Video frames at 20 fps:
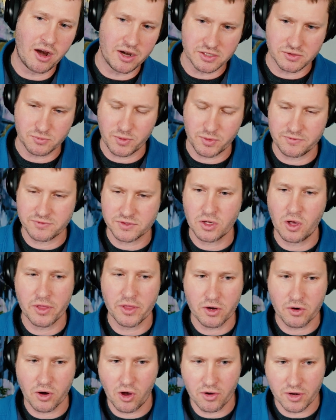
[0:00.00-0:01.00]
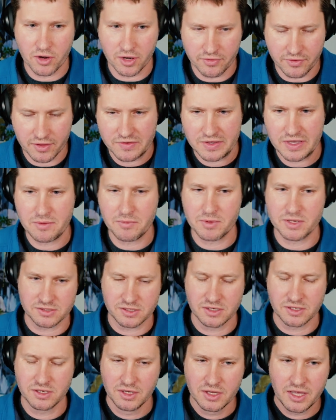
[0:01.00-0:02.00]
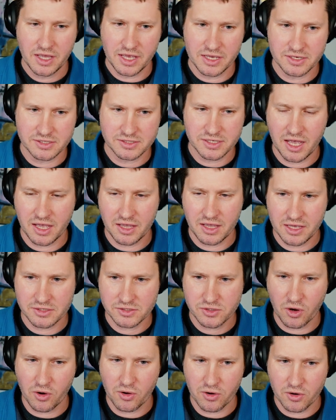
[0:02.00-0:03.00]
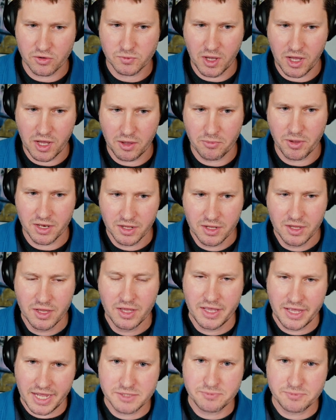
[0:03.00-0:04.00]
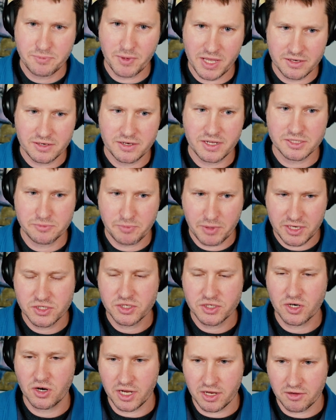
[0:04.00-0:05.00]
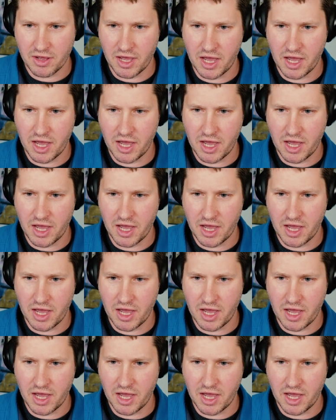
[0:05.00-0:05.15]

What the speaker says: as we've slowly grown and the team is grown as well. But it's been a journey.